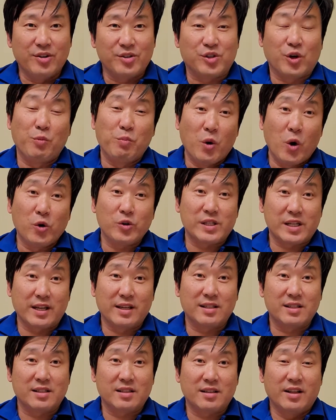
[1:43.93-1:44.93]
So
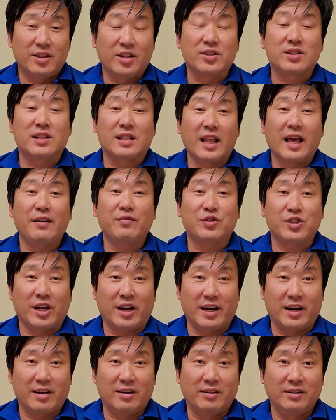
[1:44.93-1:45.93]
Moses, the slave
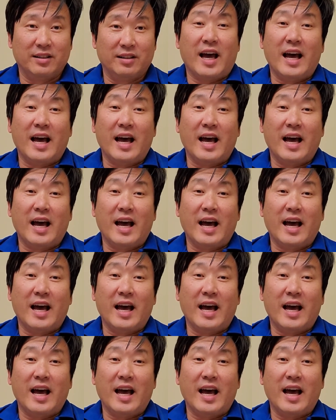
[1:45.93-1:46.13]
child,